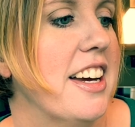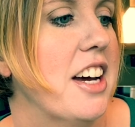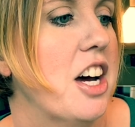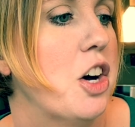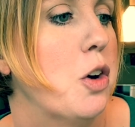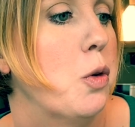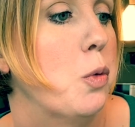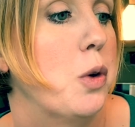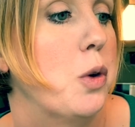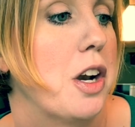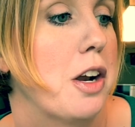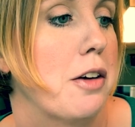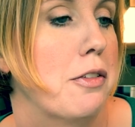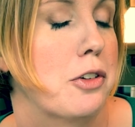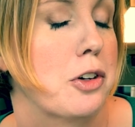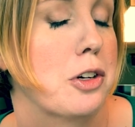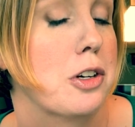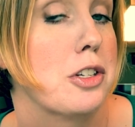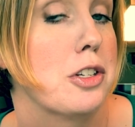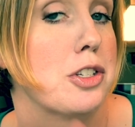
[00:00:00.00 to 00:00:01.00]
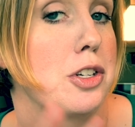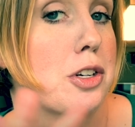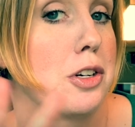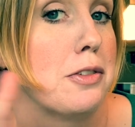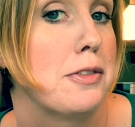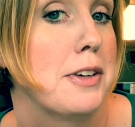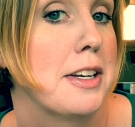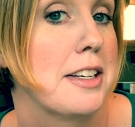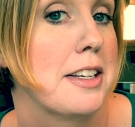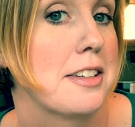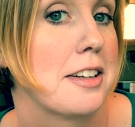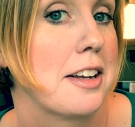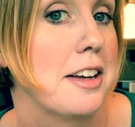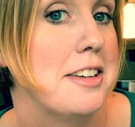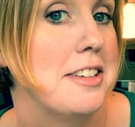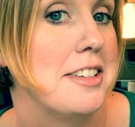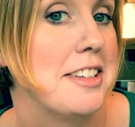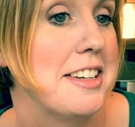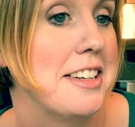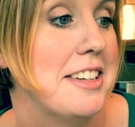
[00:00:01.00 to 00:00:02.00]
Whatever a serving size
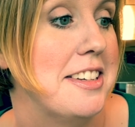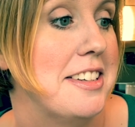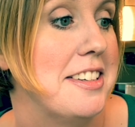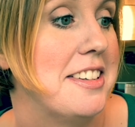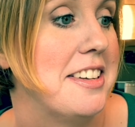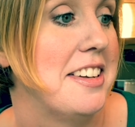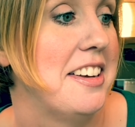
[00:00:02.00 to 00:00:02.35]
is.